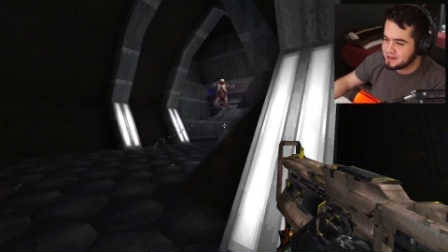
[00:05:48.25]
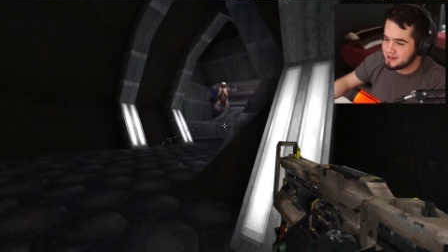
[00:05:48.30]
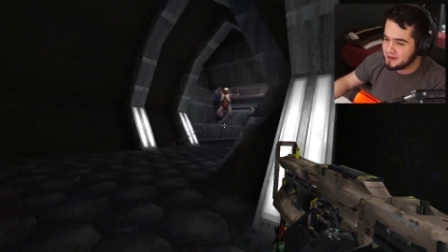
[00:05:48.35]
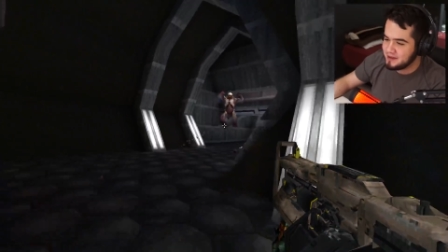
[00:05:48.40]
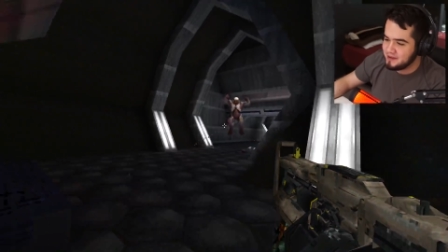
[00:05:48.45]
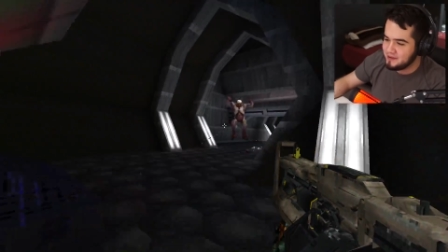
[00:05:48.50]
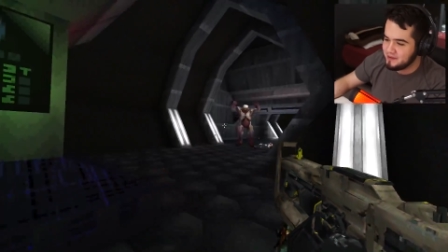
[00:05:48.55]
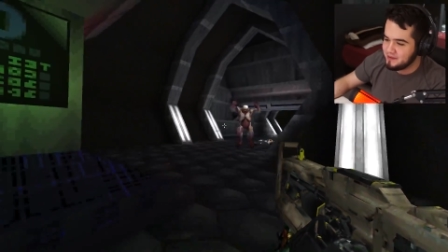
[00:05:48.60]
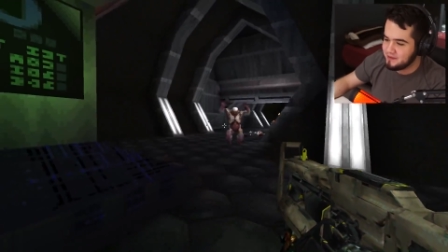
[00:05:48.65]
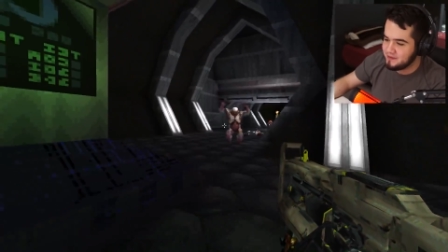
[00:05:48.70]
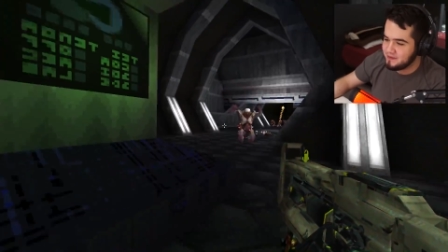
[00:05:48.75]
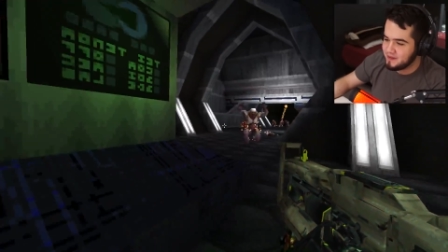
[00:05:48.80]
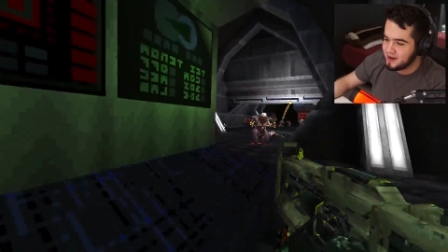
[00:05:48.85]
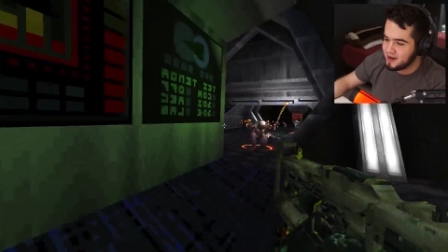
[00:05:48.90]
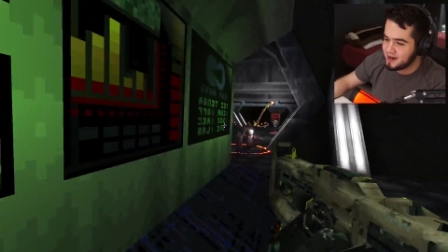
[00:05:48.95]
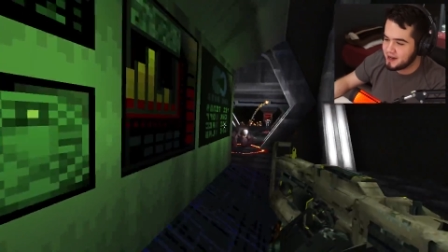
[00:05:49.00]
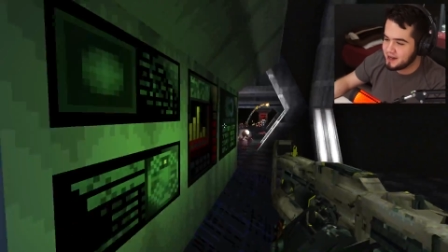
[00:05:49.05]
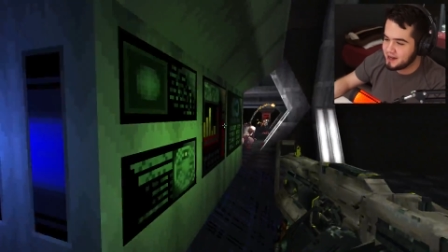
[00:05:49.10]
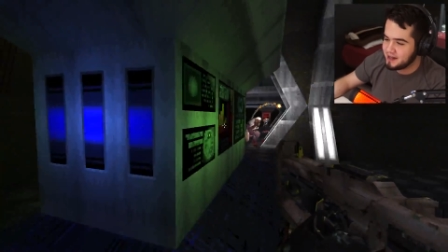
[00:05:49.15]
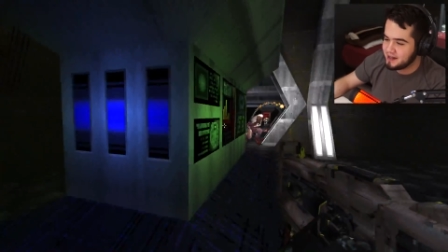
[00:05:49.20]
so
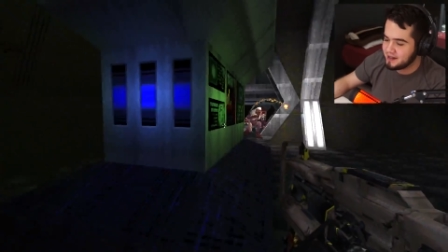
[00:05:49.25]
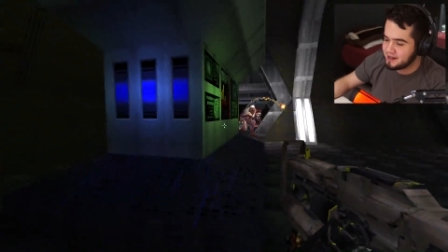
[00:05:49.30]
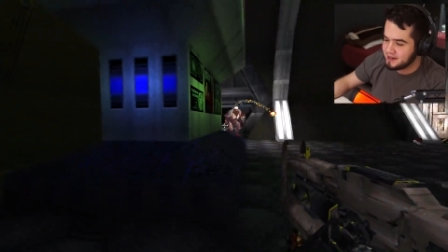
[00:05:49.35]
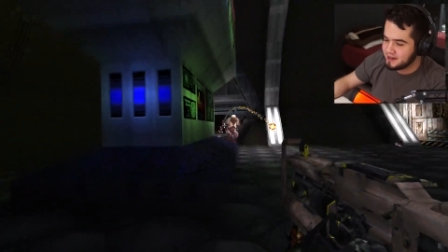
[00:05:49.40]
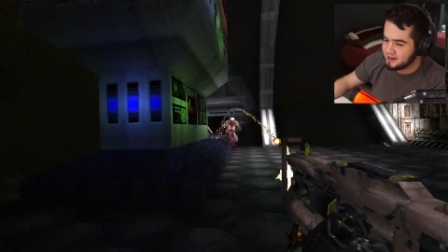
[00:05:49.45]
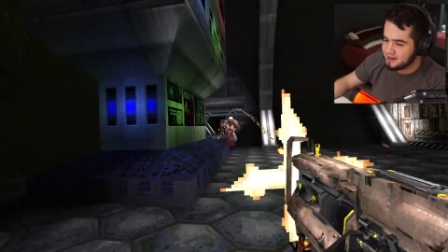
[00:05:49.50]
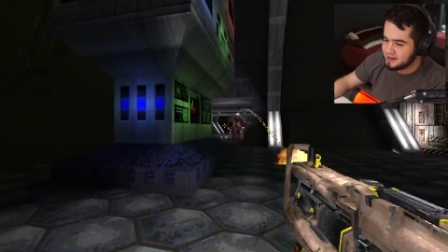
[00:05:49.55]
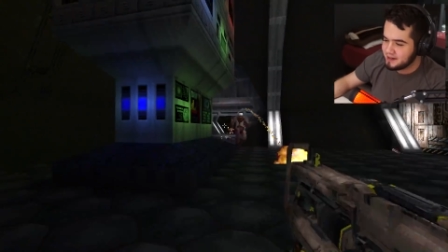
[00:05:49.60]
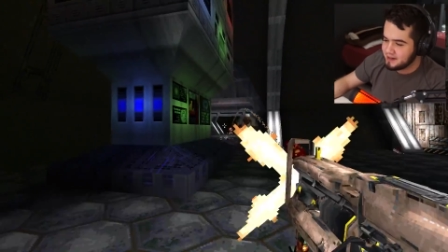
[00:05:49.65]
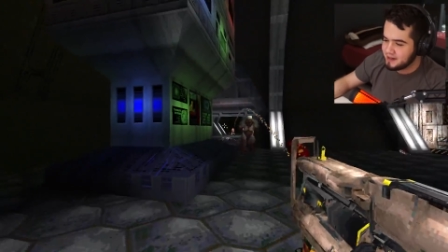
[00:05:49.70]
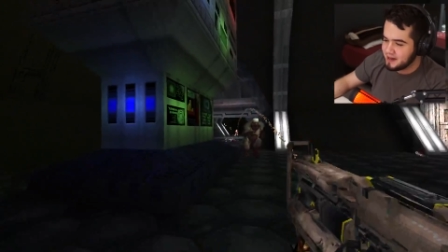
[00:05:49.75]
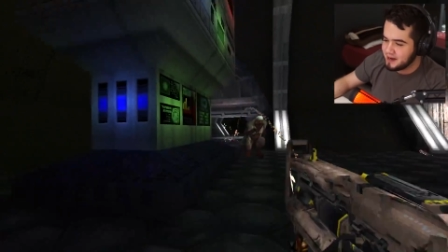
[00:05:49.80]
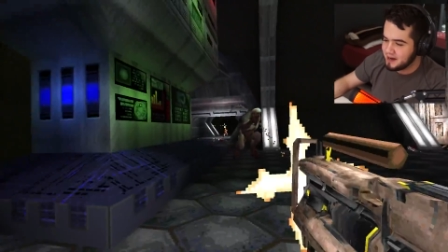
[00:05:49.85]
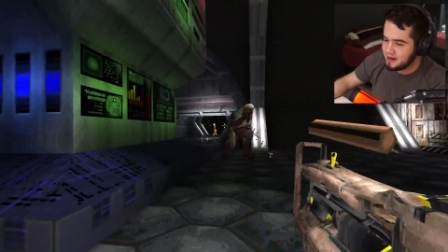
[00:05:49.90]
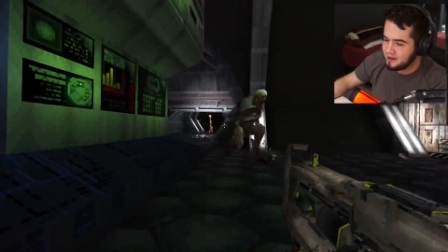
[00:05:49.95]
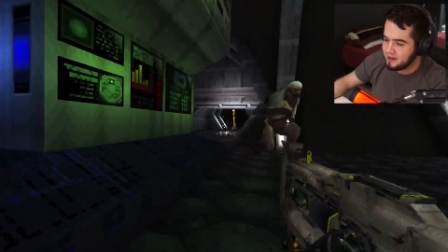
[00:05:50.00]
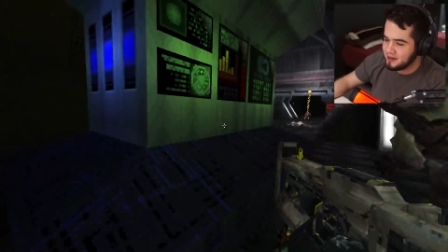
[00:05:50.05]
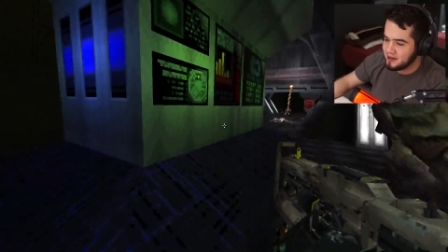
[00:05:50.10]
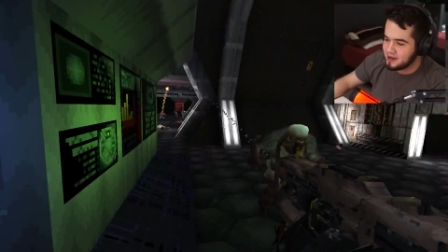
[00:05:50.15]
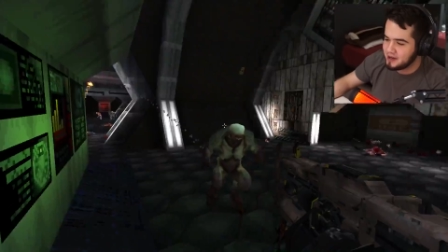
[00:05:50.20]
funny and
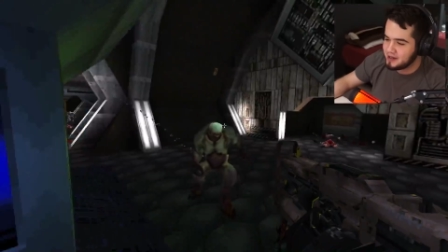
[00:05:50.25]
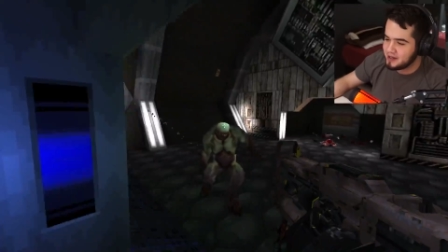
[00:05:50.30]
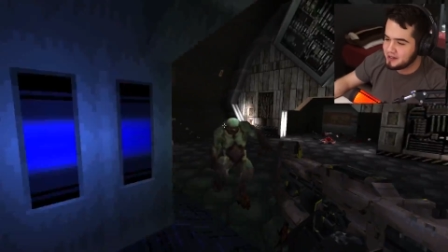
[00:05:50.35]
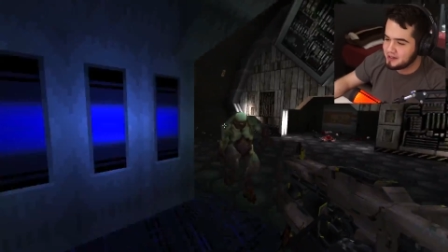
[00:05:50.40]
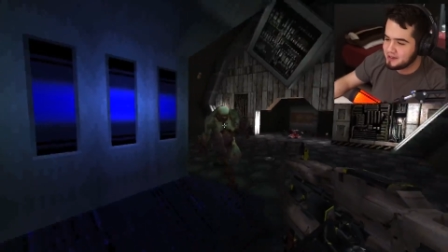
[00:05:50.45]
clunky